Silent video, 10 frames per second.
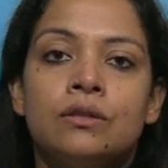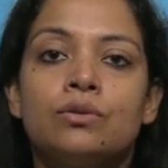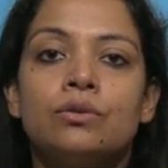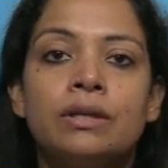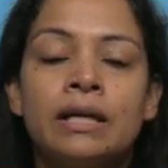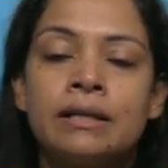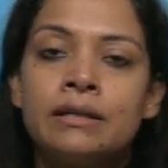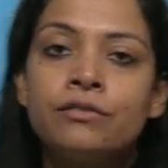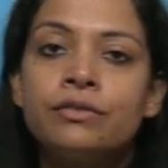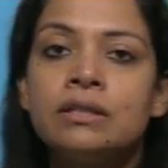So,
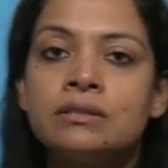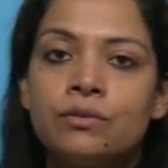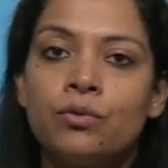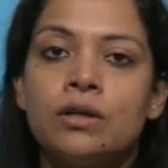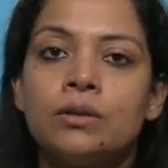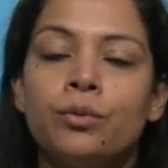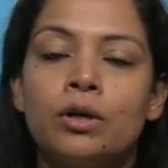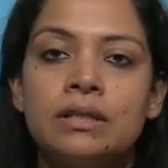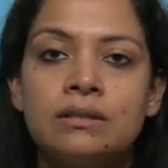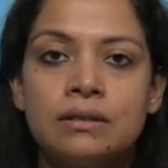rivers and water bodies,